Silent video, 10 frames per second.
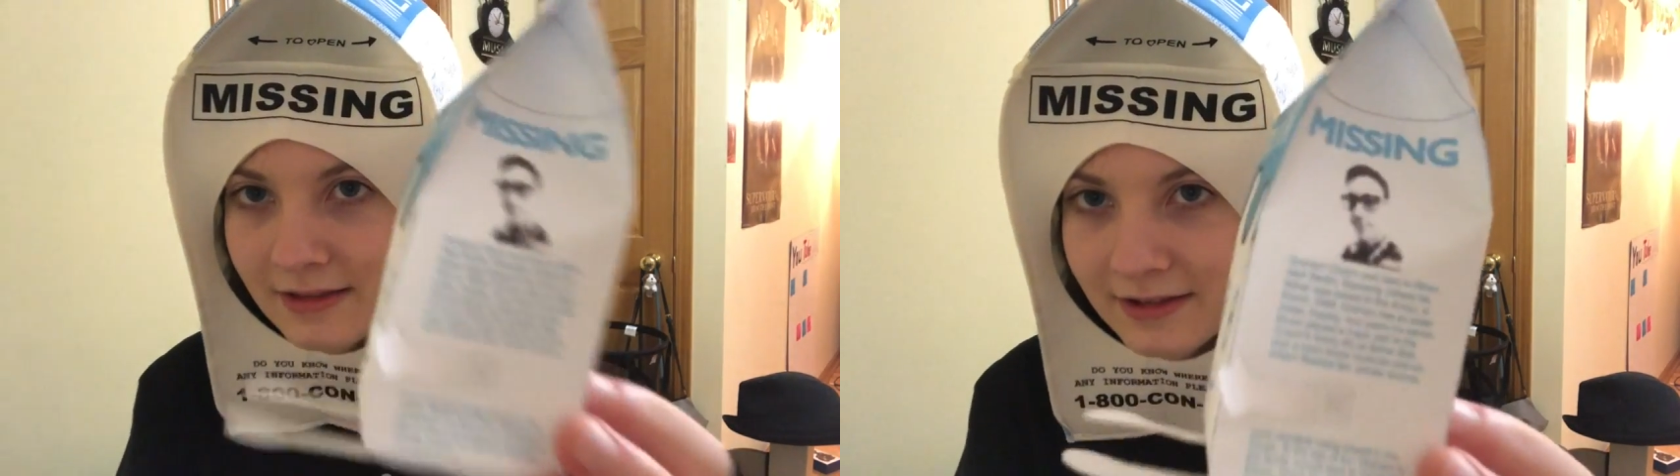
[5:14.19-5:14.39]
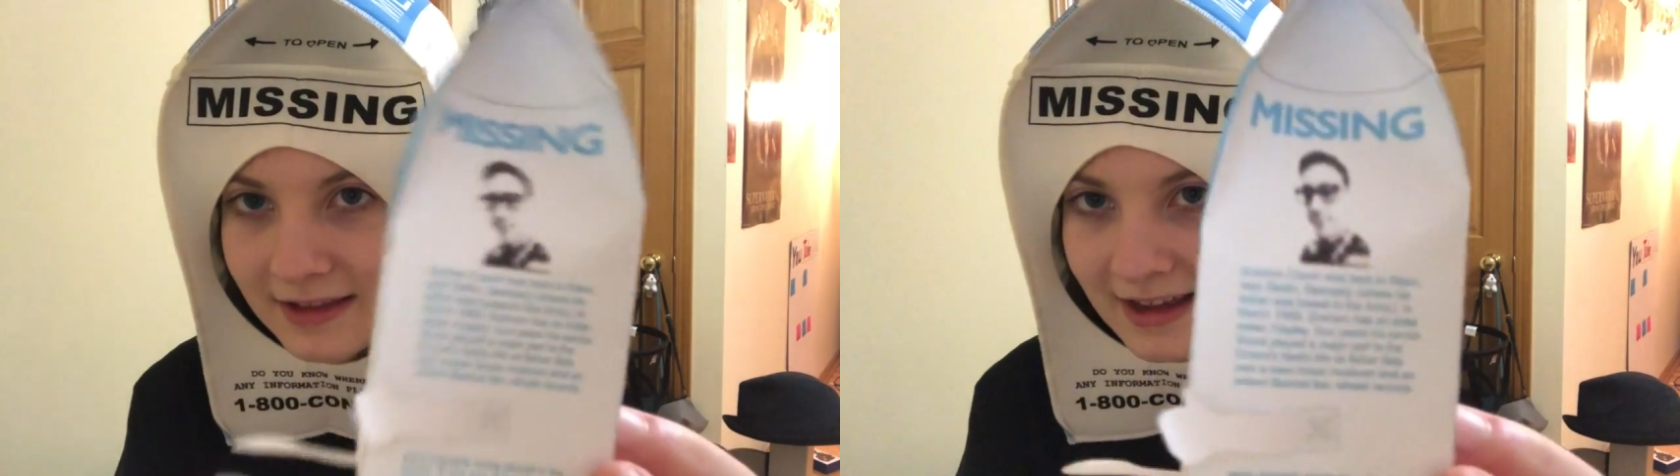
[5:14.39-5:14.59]

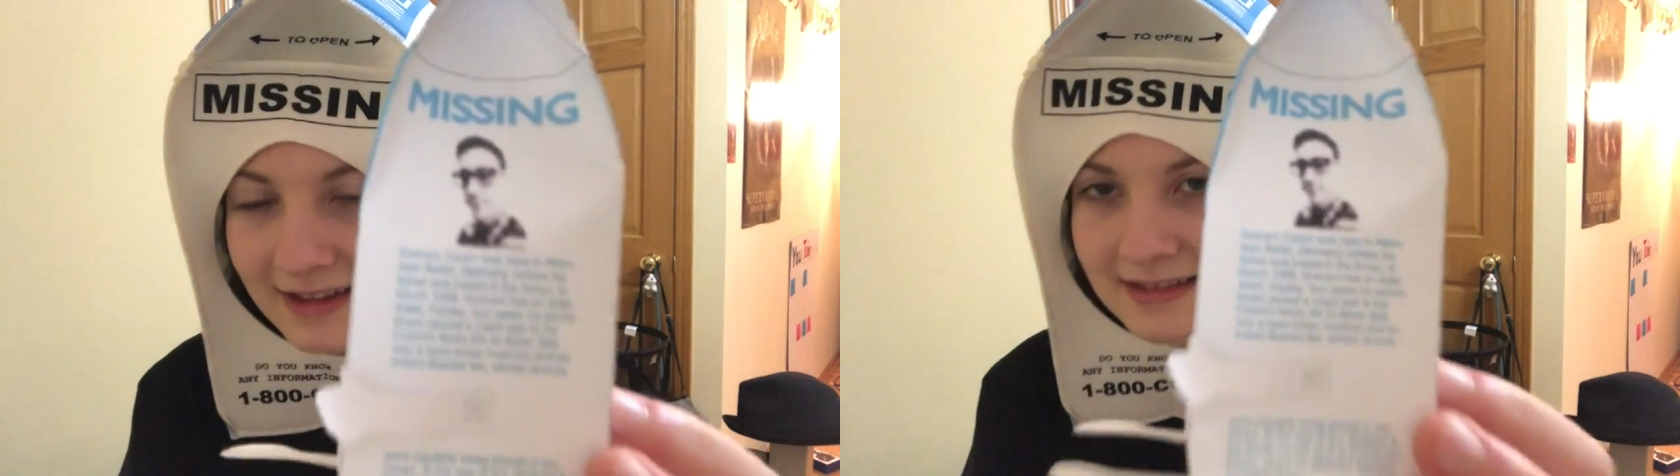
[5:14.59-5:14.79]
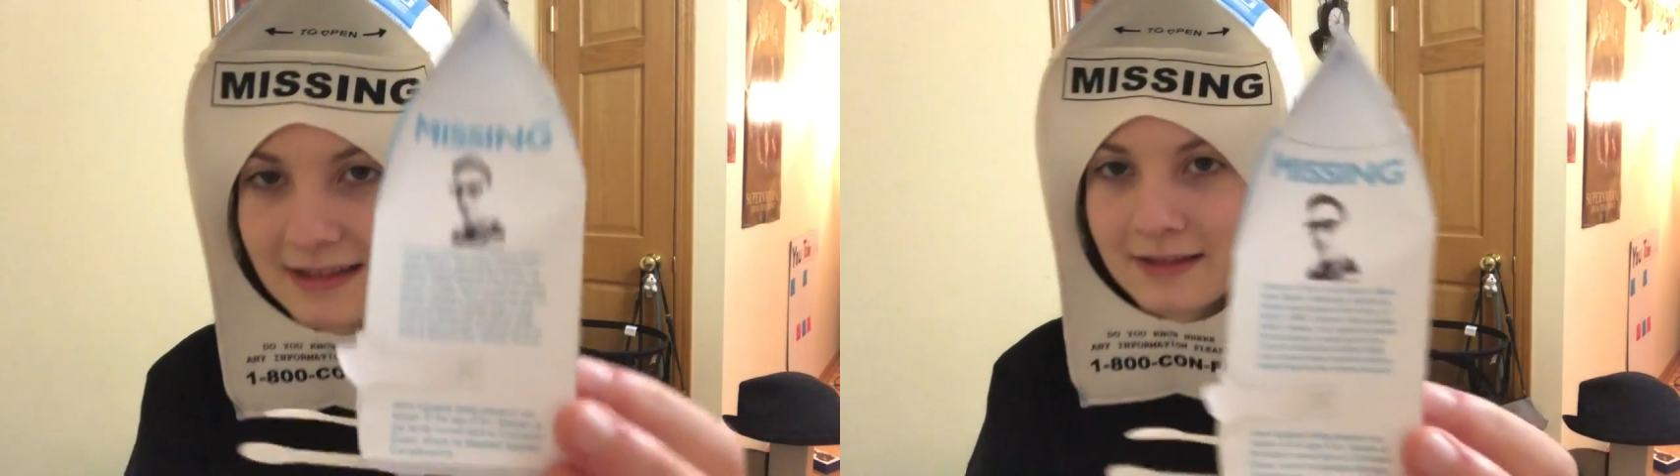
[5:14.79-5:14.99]
Then it
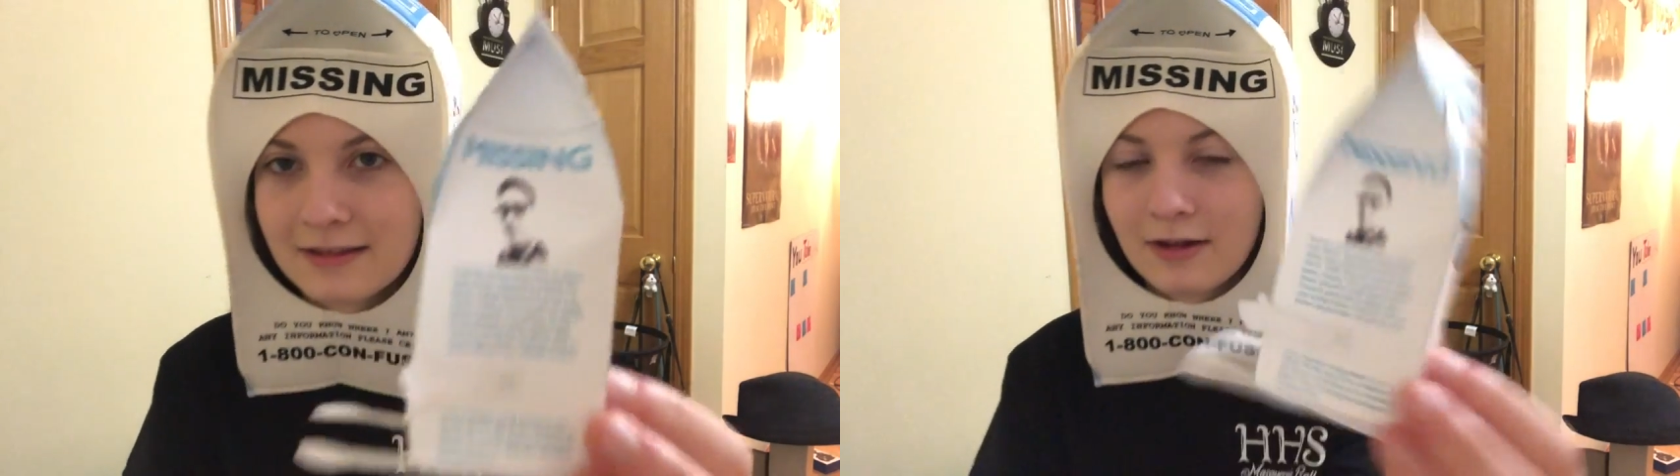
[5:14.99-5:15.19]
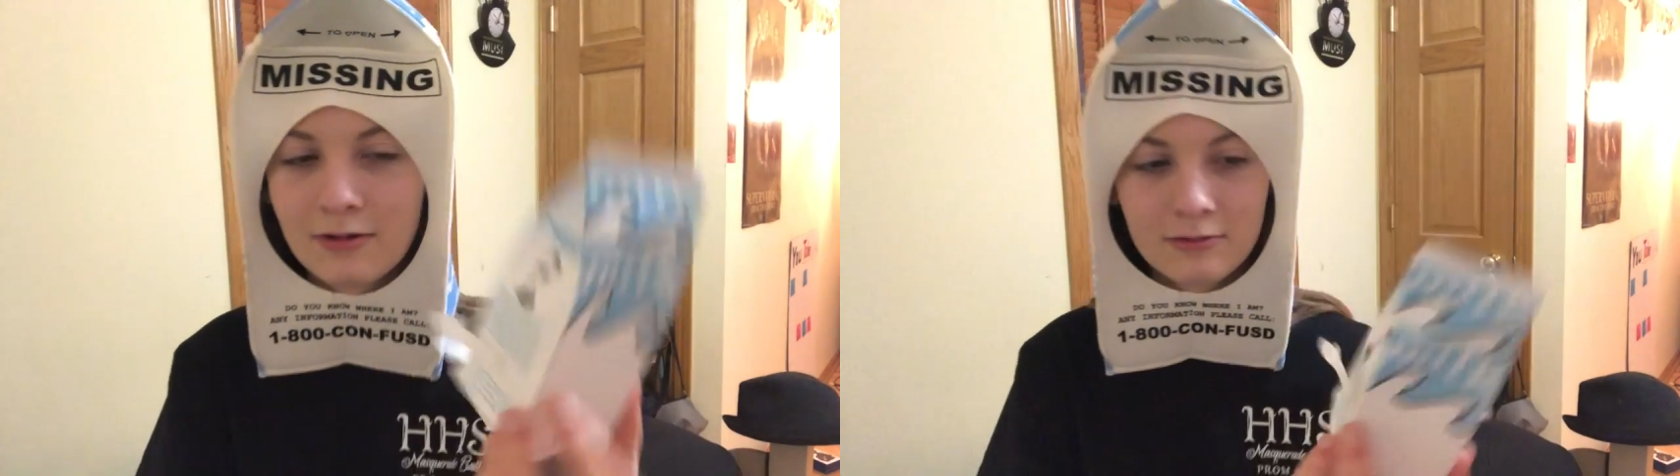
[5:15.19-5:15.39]
has
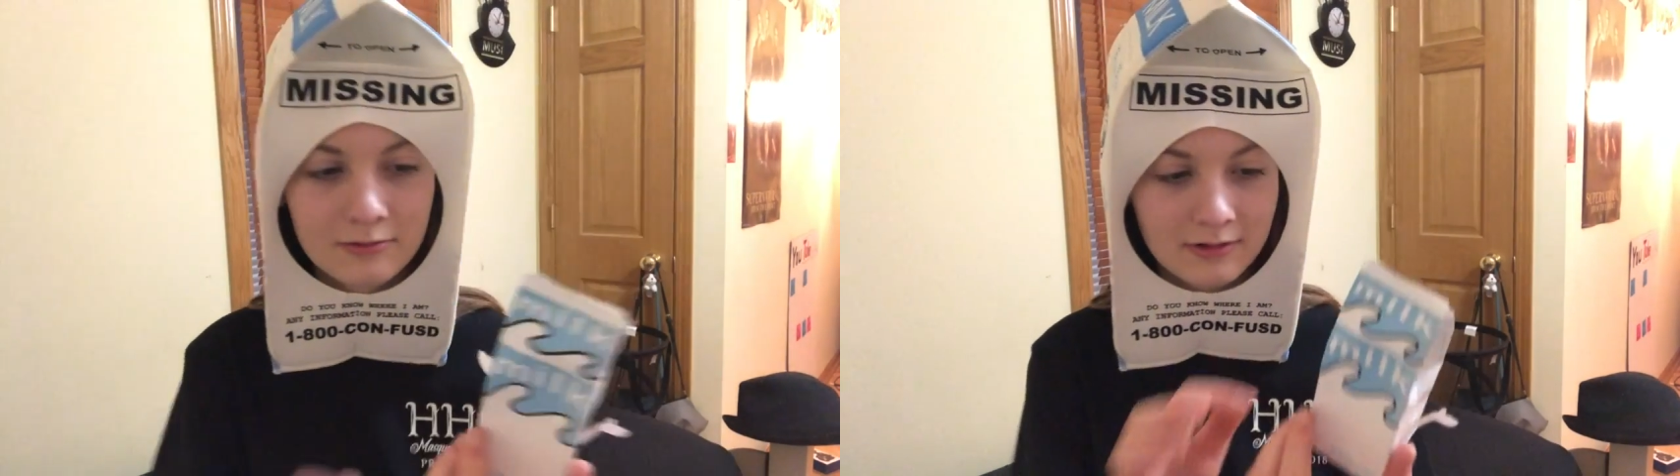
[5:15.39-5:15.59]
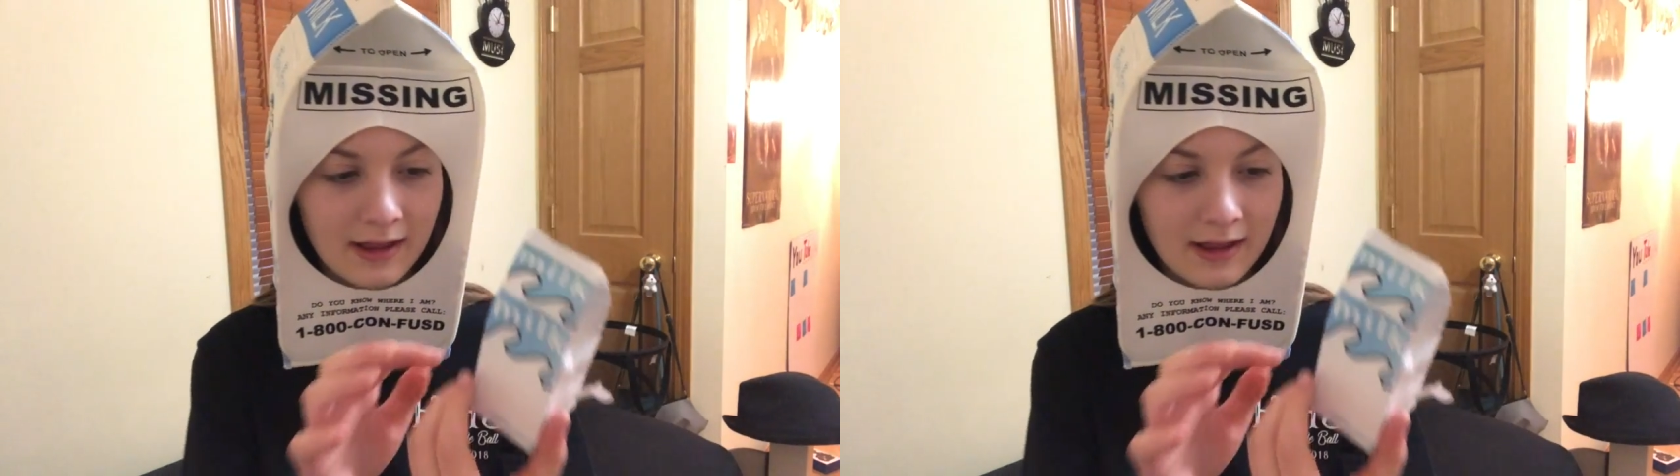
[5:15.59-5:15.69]
a whole